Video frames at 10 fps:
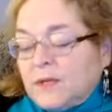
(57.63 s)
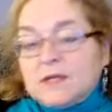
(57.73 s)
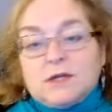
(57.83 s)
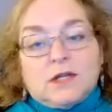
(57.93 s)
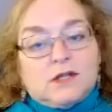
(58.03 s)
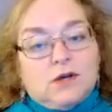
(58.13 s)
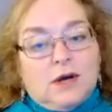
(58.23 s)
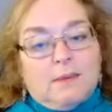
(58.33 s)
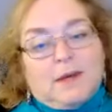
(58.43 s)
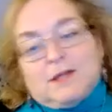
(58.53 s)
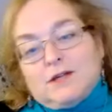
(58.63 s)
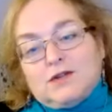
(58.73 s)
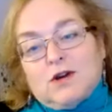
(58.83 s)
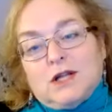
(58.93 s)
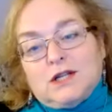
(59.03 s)
So let's talk about the
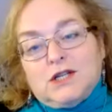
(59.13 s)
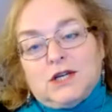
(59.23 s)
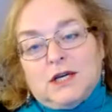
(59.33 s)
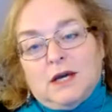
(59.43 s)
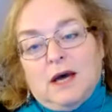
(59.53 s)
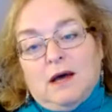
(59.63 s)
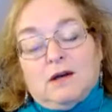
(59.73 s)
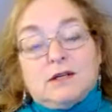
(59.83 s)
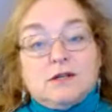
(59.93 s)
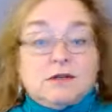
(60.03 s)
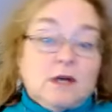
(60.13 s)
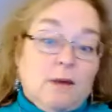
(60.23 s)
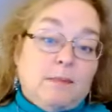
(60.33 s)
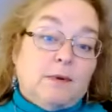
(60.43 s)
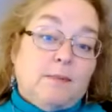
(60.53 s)
astrology, because there's a
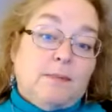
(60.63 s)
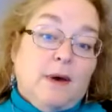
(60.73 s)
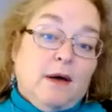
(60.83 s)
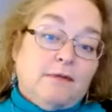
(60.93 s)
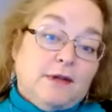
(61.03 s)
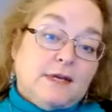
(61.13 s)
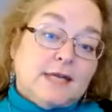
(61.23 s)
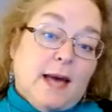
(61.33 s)
couple of things